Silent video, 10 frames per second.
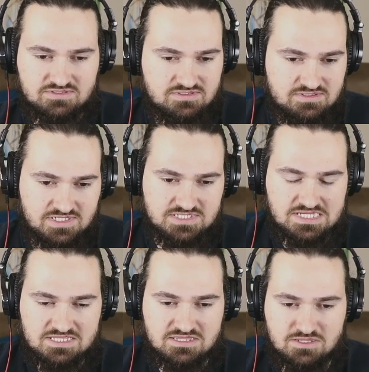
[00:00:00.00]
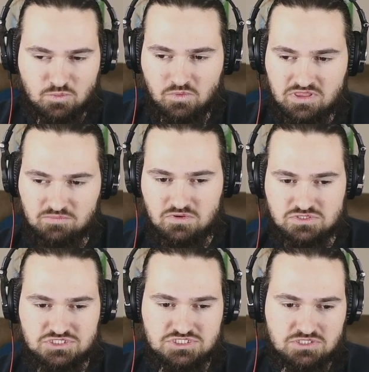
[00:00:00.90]
He's like one of the
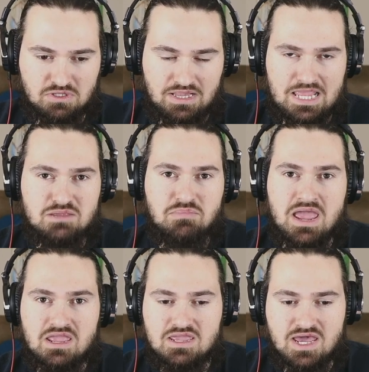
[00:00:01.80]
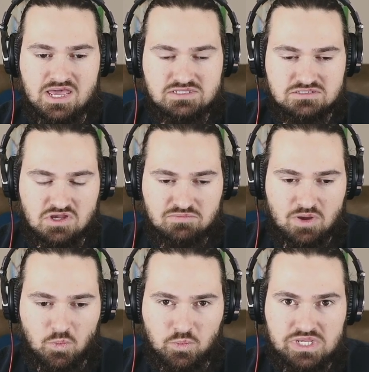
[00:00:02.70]
most chilled, laid-back guys that talk
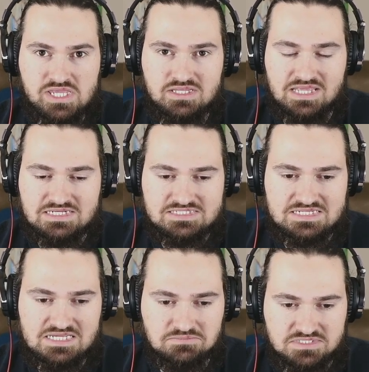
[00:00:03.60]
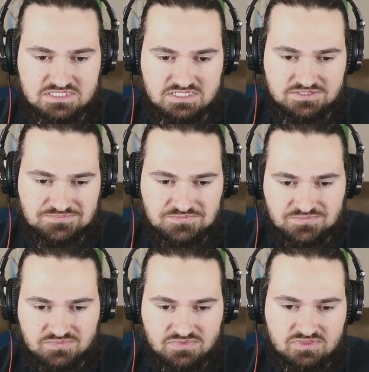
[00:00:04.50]
about weed and like DMT.
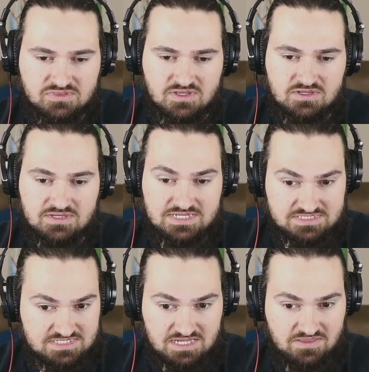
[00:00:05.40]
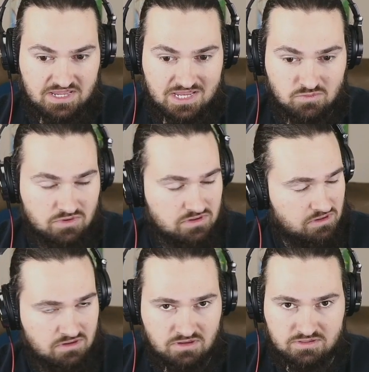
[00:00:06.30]
He said the N-word.
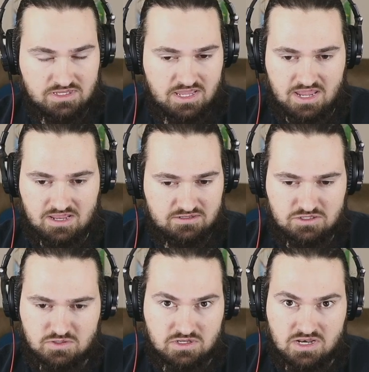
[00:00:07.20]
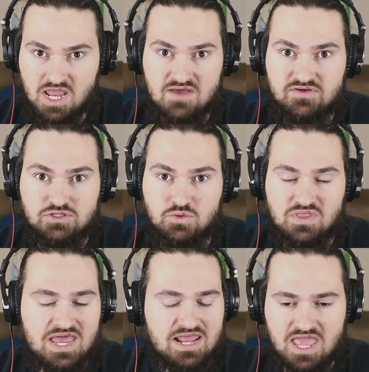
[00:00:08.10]
Oh, you could never do
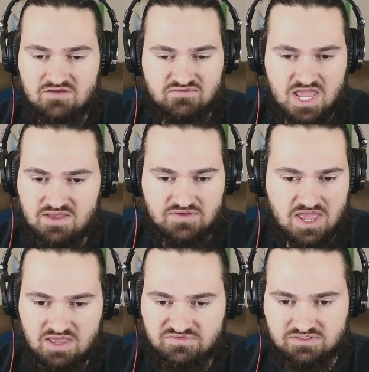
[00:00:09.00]
that. Ever, ever, ever.